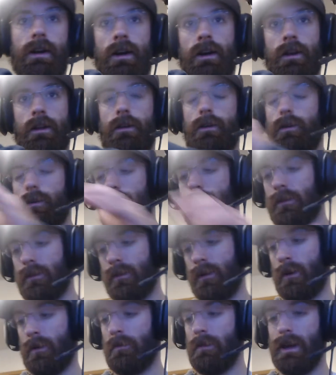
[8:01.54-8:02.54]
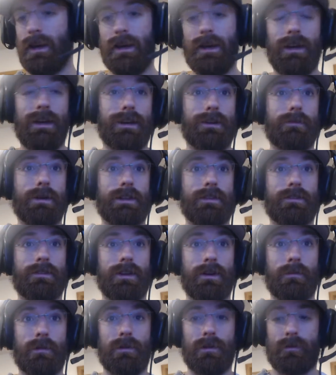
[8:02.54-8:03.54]
on a new one. So you can make the
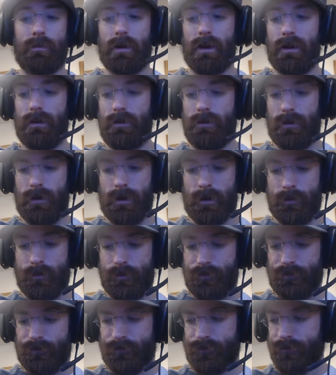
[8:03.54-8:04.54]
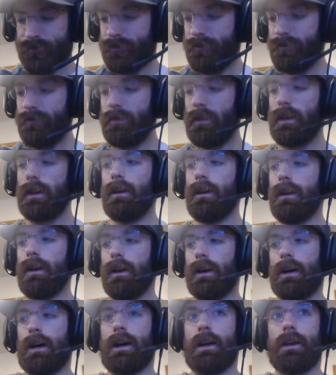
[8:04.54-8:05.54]
saber look brand new again.
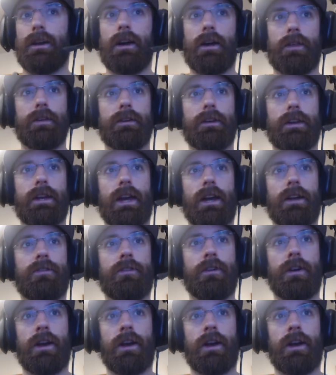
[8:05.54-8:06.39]
Nothing to catch your